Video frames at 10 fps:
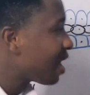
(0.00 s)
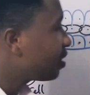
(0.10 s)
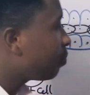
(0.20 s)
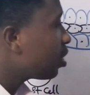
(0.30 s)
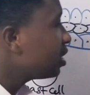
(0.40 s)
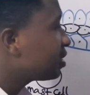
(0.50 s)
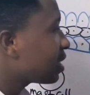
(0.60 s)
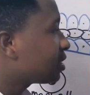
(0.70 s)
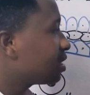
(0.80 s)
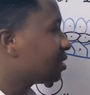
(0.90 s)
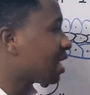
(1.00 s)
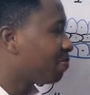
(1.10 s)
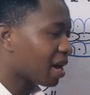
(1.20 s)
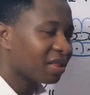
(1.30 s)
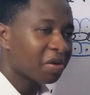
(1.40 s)
the body senses
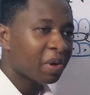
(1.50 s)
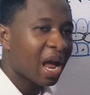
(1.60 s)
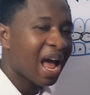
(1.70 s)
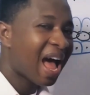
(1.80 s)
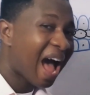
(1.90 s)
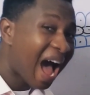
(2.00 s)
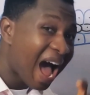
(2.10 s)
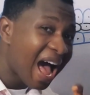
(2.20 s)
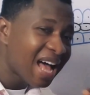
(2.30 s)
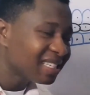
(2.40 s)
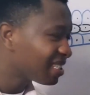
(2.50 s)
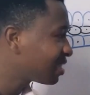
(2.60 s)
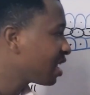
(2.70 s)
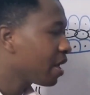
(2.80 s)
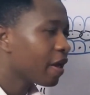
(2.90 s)
that bacteria
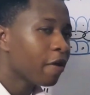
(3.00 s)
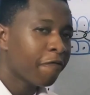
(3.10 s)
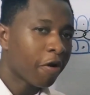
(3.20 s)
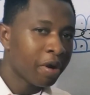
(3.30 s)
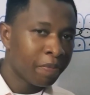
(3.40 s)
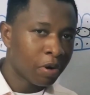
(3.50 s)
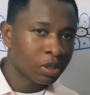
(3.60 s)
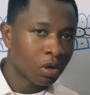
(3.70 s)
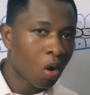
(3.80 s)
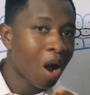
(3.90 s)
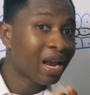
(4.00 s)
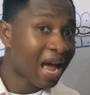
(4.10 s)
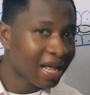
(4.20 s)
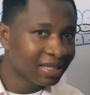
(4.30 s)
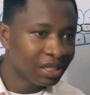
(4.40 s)
as a foreign body or an
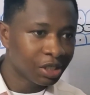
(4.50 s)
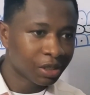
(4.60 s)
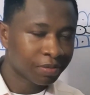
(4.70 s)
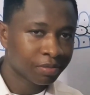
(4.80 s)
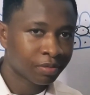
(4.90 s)
antigen.